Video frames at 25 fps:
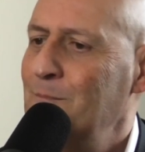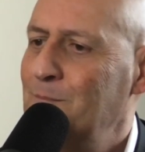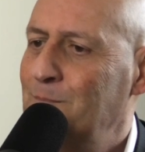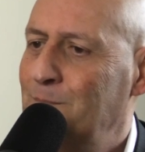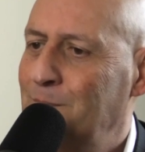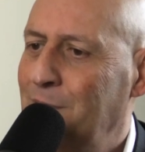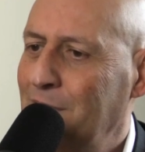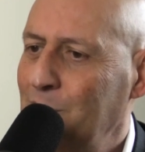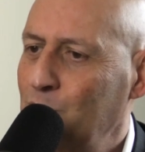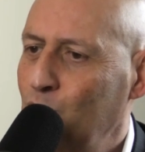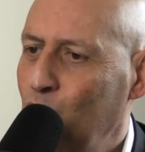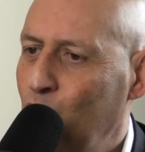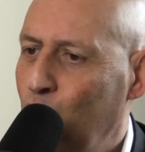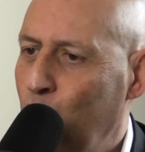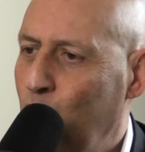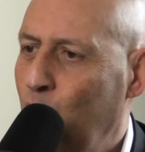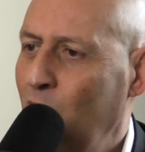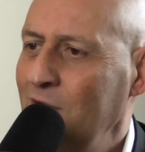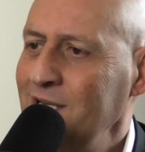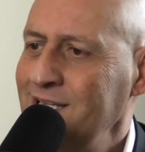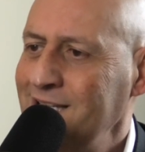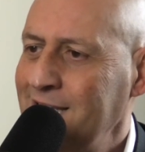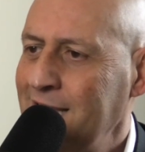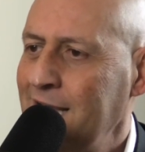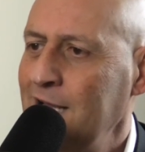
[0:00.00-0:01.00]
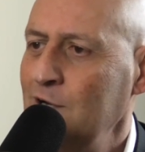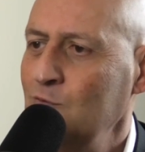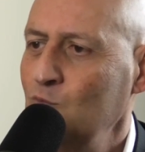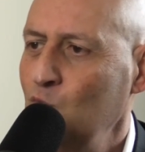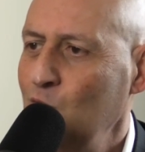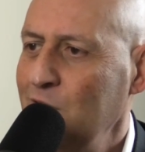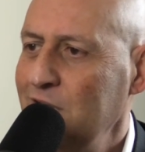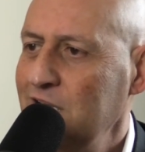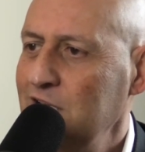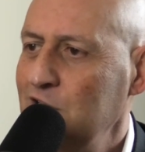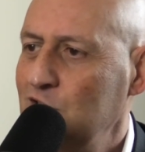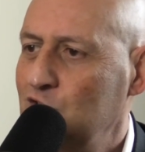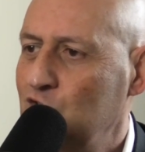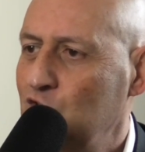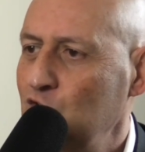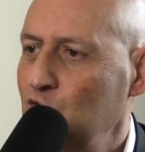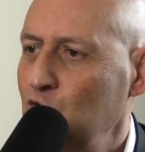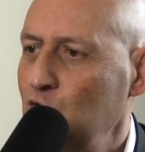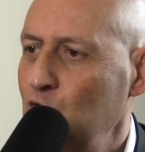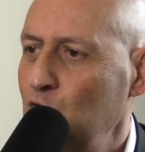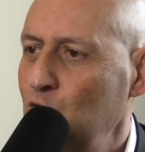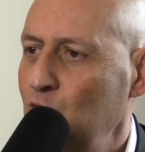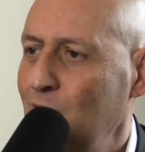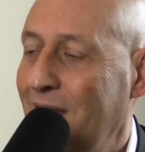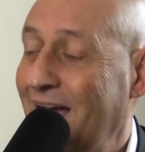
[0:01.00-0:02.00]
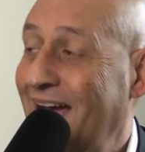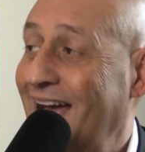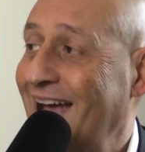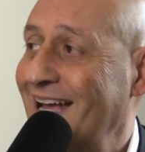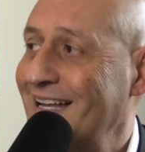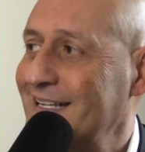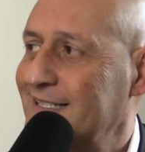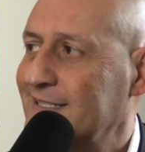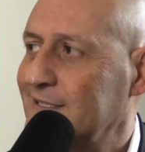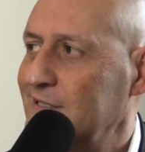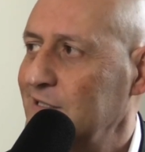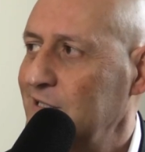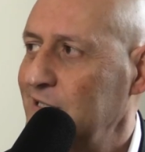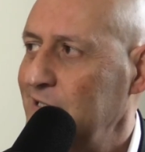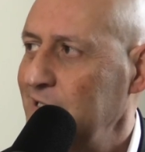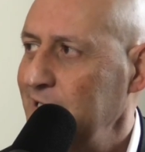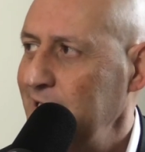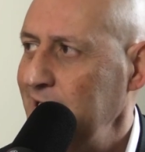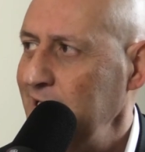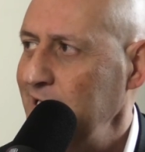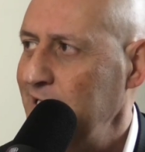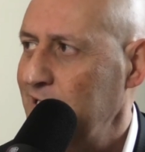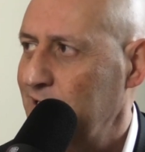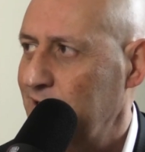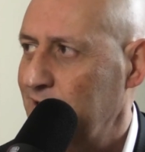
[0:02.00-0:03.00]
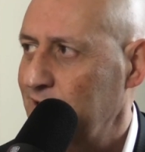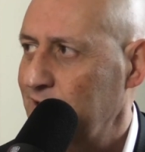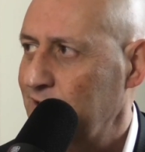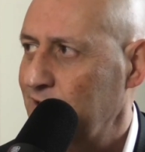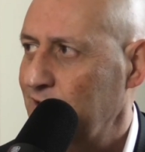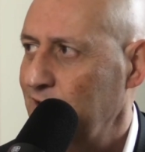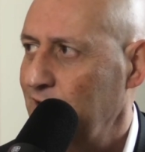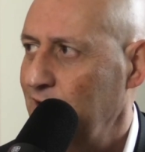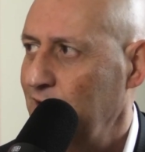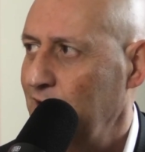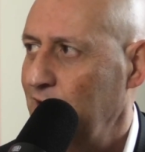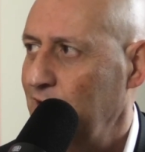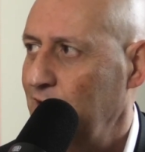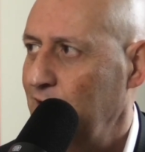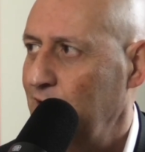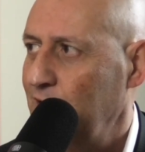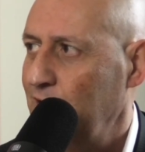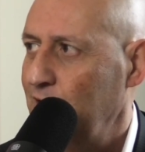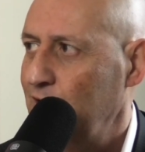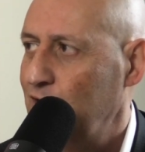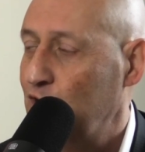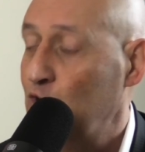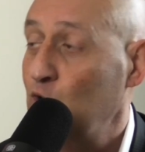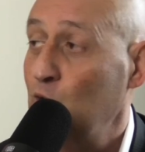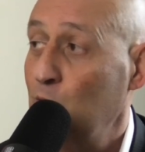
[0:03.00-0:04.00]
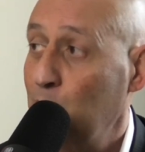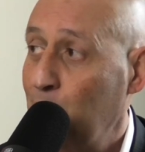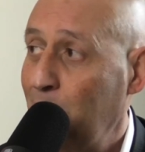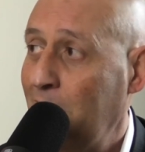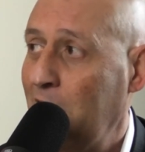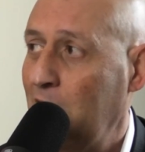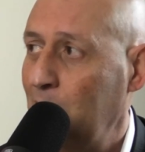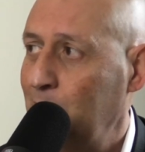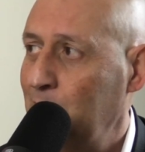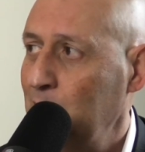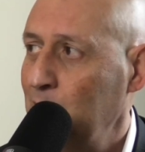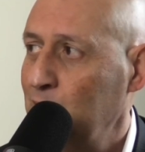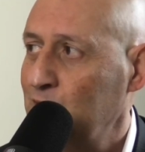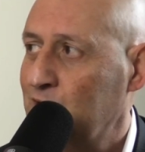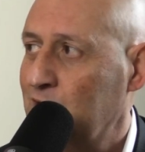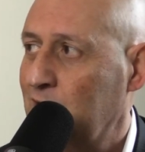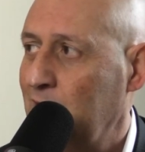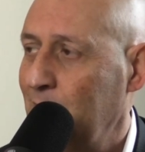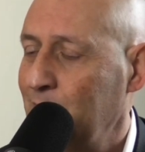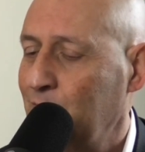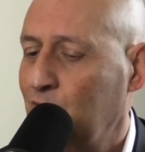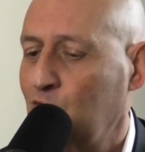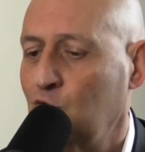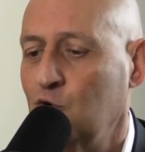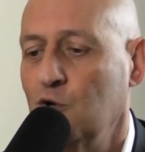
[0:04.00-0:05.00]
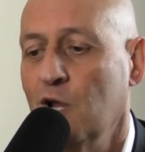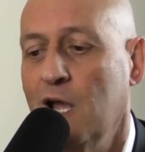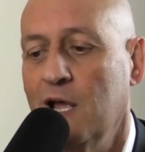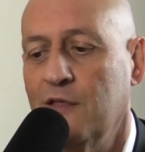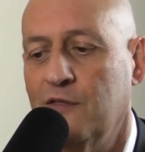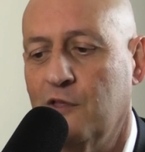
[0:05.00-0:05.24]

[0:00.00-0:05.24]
But what can we do as leaders to empower people to come through?